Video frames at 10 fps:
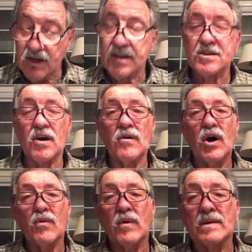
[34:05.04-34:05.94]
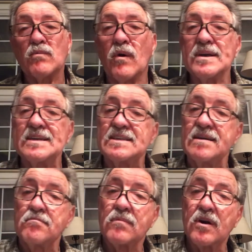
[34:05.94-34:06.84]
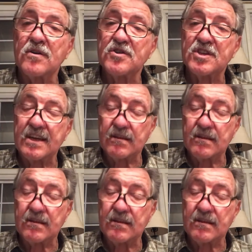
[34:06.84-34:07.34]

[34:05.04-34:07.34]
So when one is immersed in